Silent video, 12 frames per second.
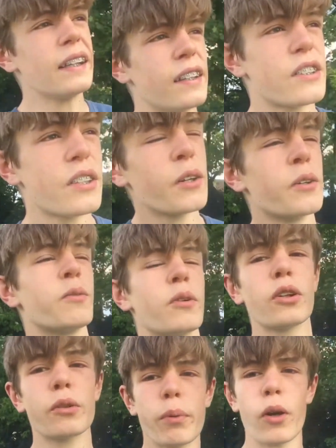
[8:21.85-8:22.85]
So we've got
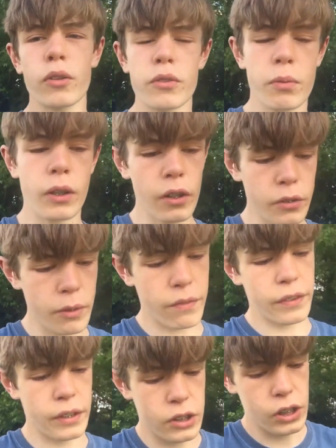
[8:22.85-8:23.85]
the pond, we can't do anything
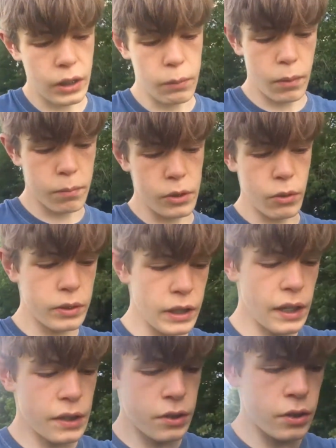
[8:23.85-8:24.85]
in the shed at mum. So at
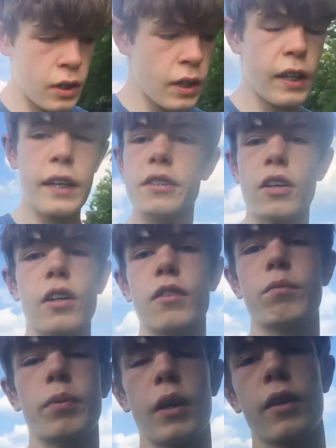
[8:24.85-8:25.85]
dad's, he's kind of
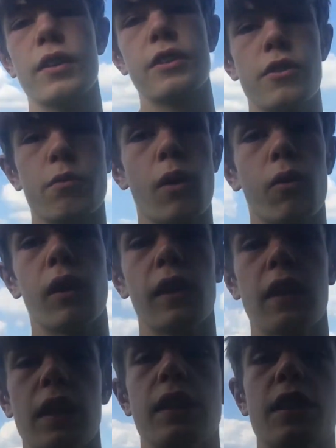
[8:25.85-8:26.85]
part of this as well, like there's